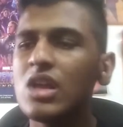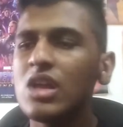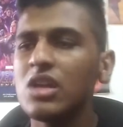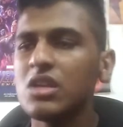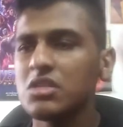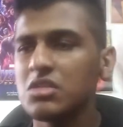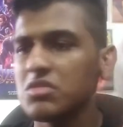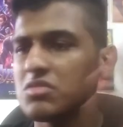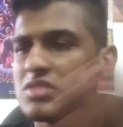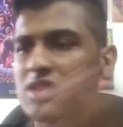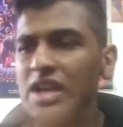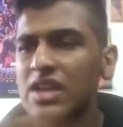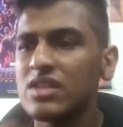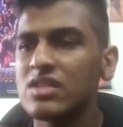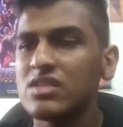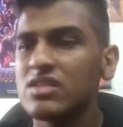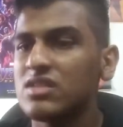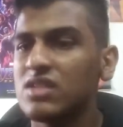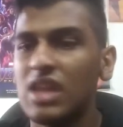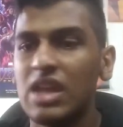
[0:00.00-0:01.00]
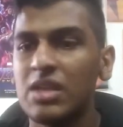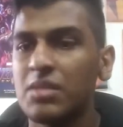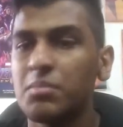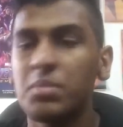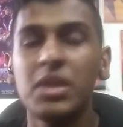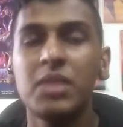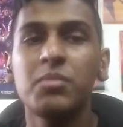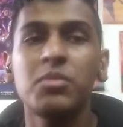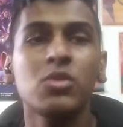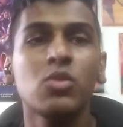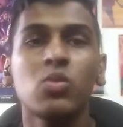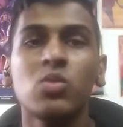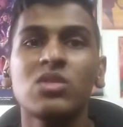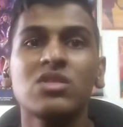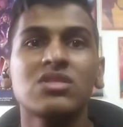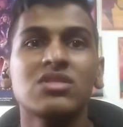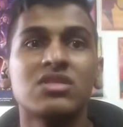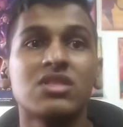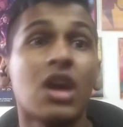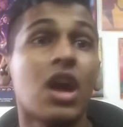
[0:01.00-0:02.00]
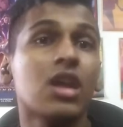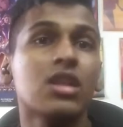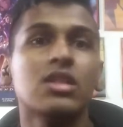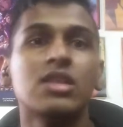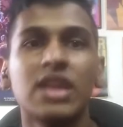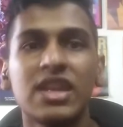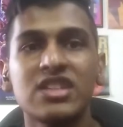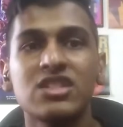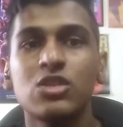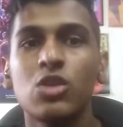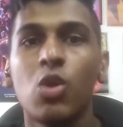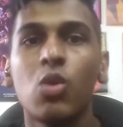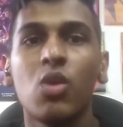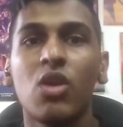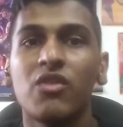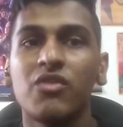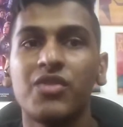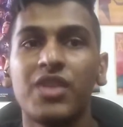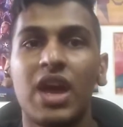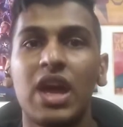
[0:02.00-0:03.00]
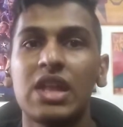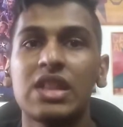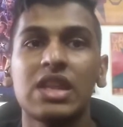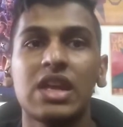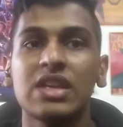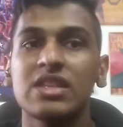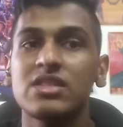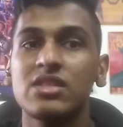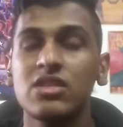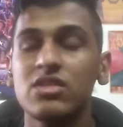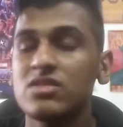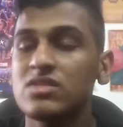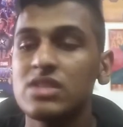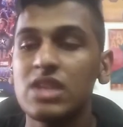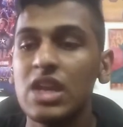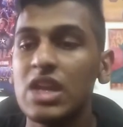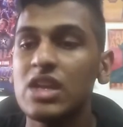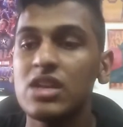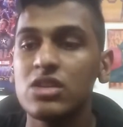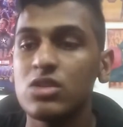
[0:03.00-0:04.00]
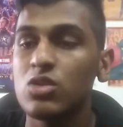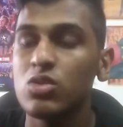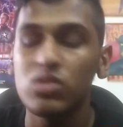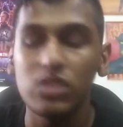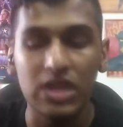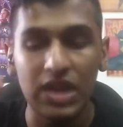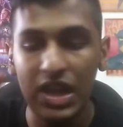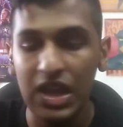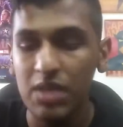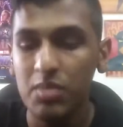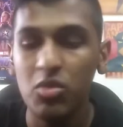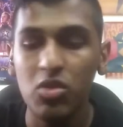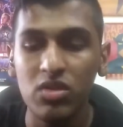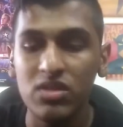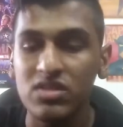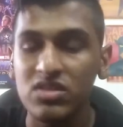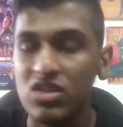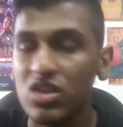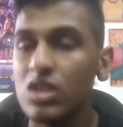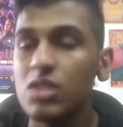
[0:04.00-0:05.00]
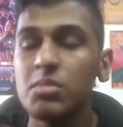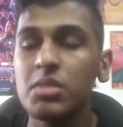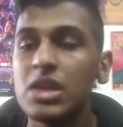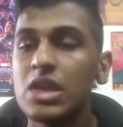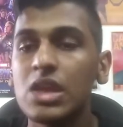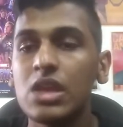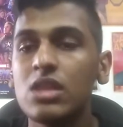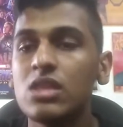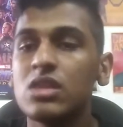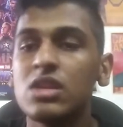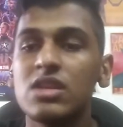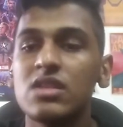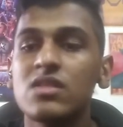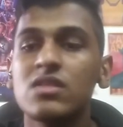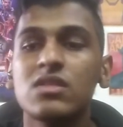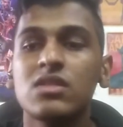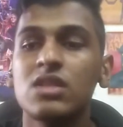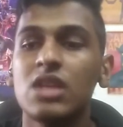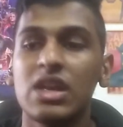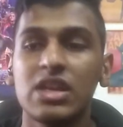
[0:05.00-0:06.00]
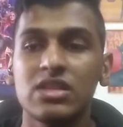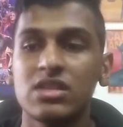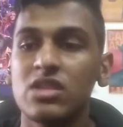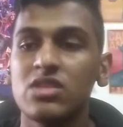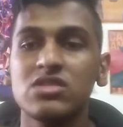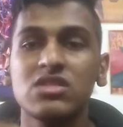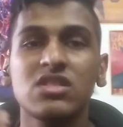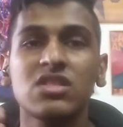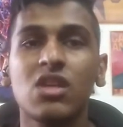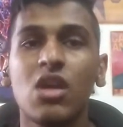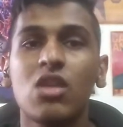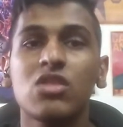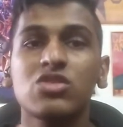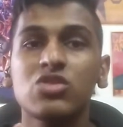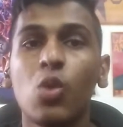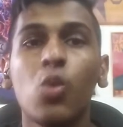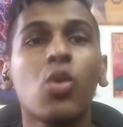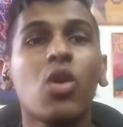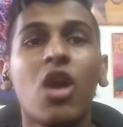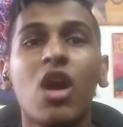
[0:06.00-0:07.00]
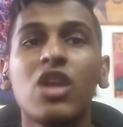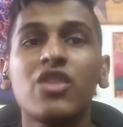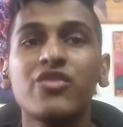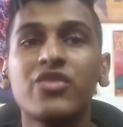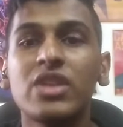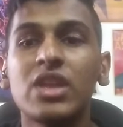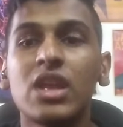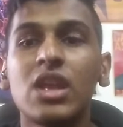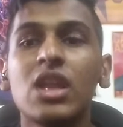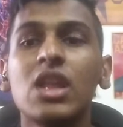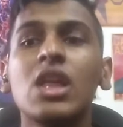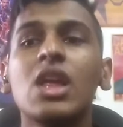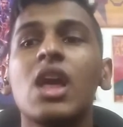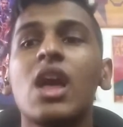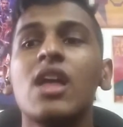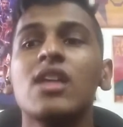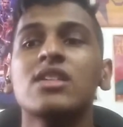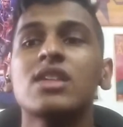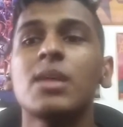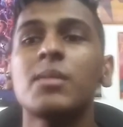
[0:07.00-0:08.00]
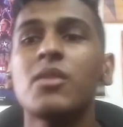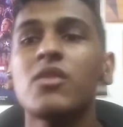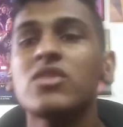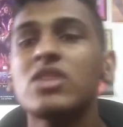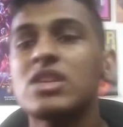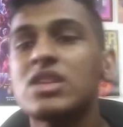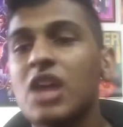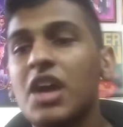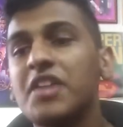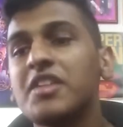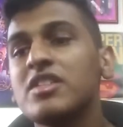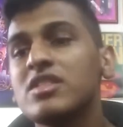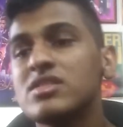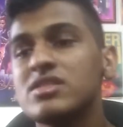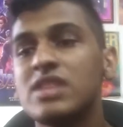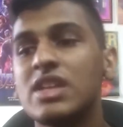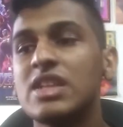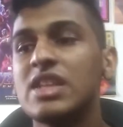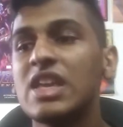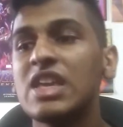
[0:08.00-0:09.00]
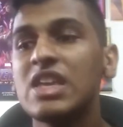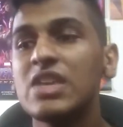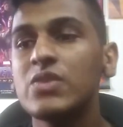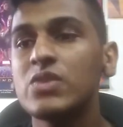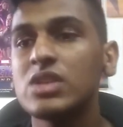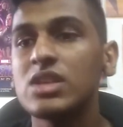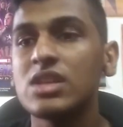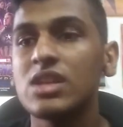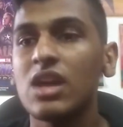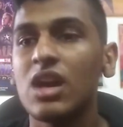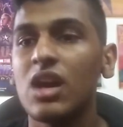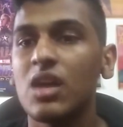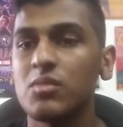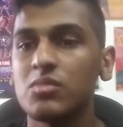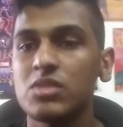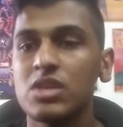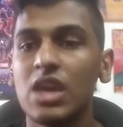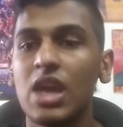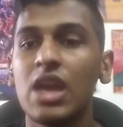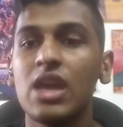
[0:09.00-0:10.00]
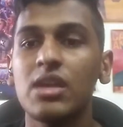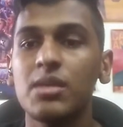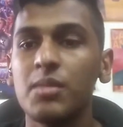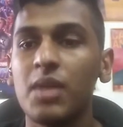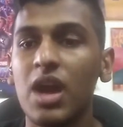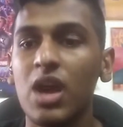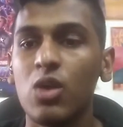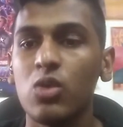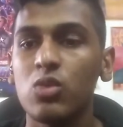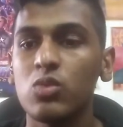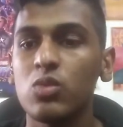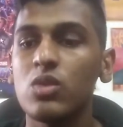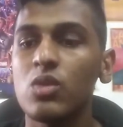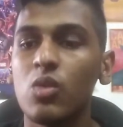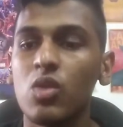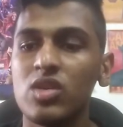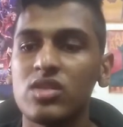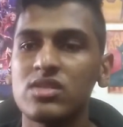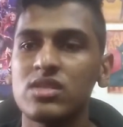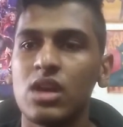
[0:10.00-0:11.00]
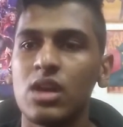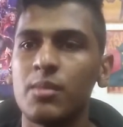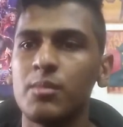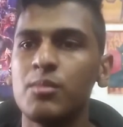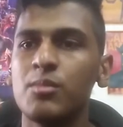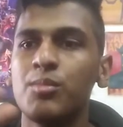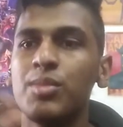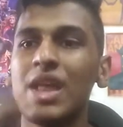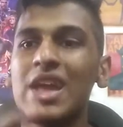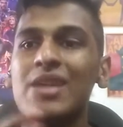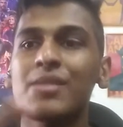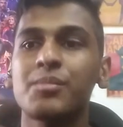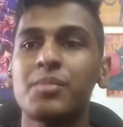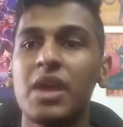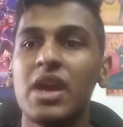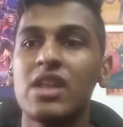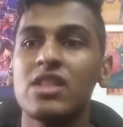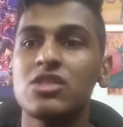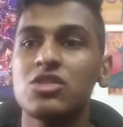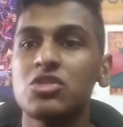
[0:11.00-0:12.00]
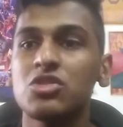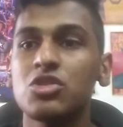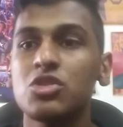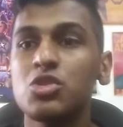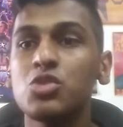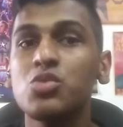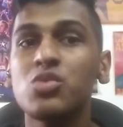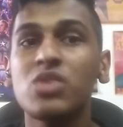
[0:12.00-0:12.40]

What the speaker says: So that's like, people will not let go of that. Like, they're saying, dude, Namor is gonna be in this. Like, they're just so confident. Some of the titles that they even came out was Black Panther: Two